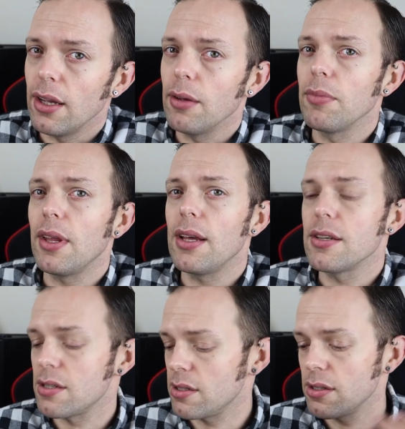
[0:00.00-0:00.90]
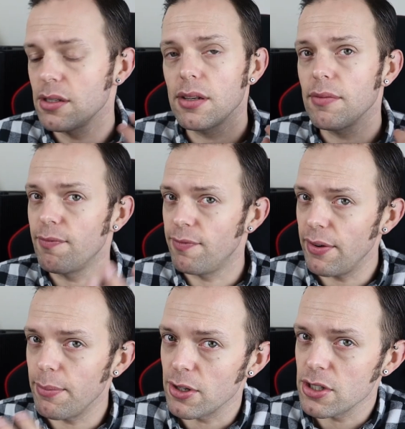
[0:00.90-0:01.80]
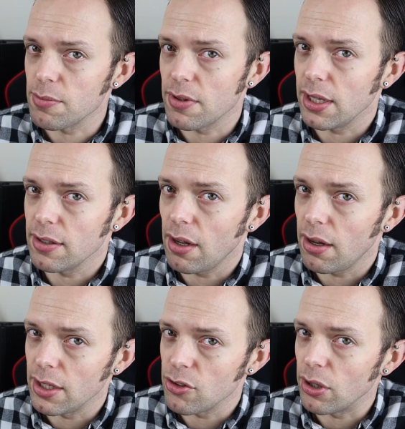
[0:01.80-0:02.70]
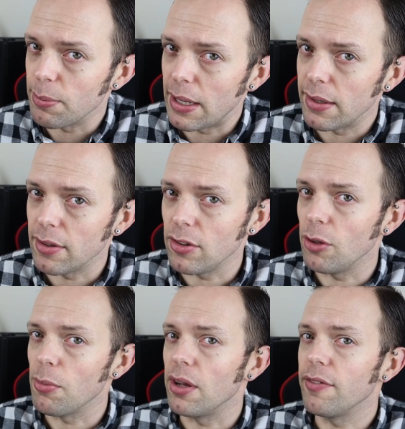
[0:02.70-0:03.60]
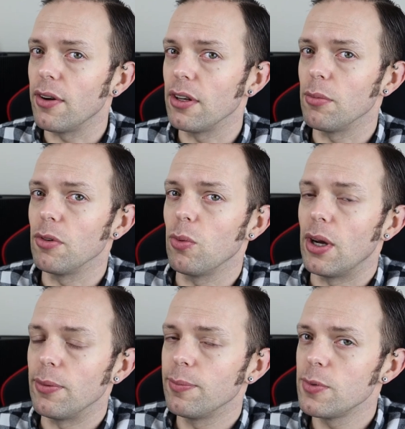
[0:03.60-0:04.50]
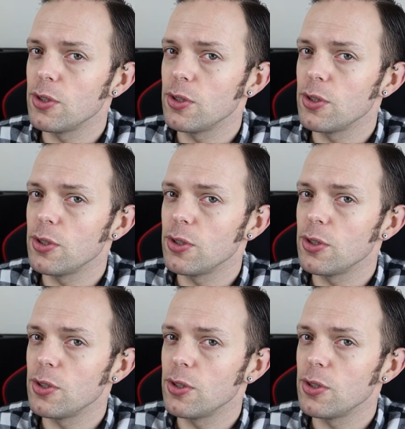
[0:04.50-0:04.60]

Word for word: Um, there's very much some things that I enjoy about this and you might find them as well.